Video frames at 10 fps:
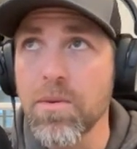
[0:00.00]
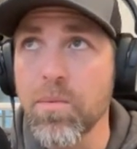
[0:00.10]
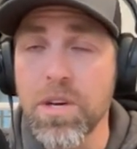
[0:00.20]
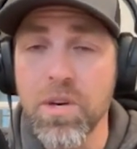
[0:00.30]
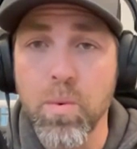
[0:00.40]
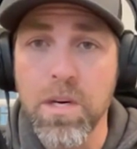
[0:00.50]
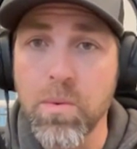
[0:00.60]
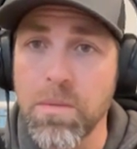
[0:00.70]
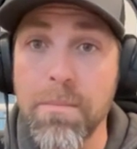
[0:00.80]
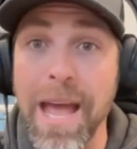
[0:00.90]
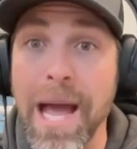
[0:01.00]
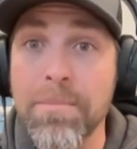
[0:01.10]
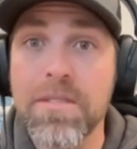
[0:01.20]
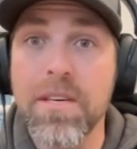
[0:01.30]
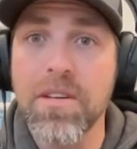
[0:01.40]
where you're working with
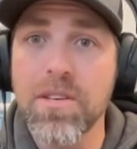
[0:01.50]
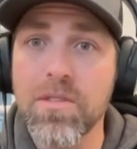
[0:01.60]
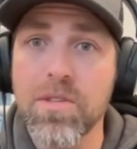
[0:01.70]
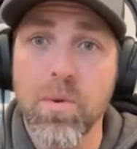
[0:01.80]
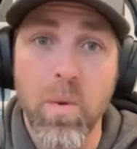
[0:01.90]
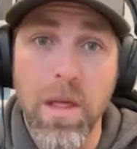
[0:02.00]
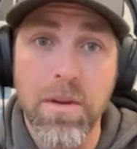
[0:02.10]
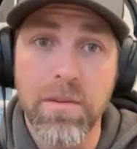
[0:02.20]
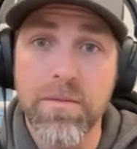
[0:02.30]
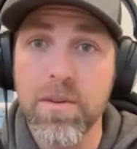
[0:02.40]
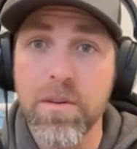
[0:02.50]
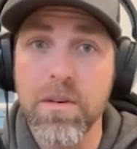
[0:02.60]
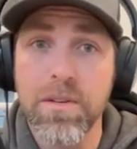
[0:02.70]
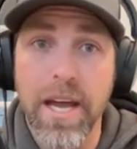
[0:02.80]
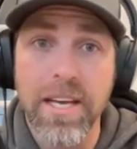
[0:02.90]
maps and you're doing weather
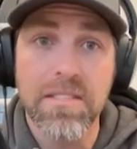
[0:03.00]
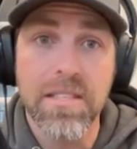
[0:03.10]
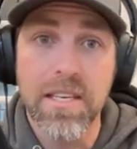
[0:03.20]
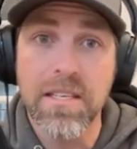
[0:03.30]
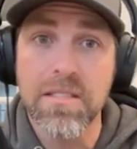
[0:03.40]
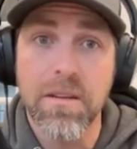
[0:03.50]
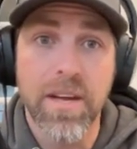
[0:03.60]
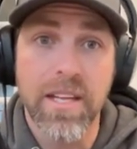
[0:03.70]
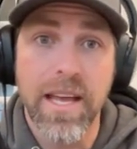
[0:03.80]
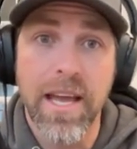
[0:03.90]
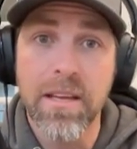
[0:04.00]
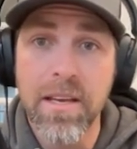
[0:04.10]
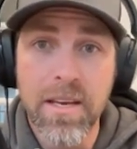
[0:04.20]
for the IC and stuff like that.